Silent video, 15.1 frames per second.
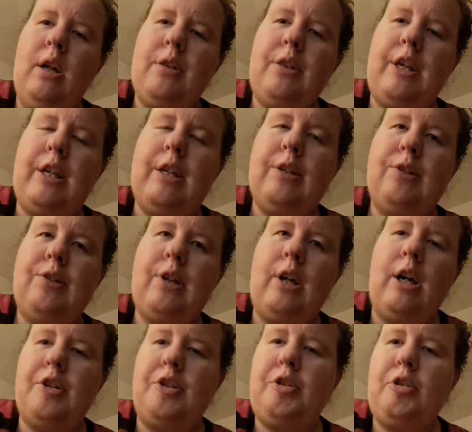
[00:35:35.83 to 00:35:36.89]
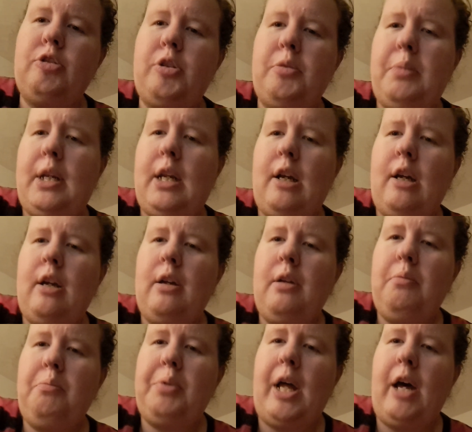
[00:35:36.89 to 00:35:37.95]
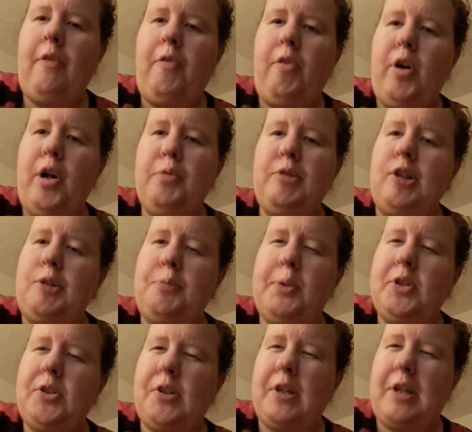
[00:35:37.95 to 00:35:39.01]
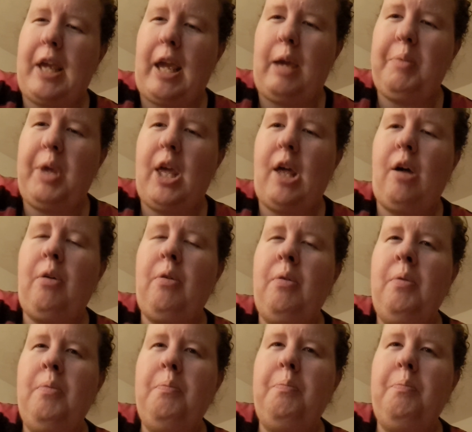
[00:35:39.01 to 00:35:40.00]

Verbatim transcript: these uh, social media platforms, especially Cameo.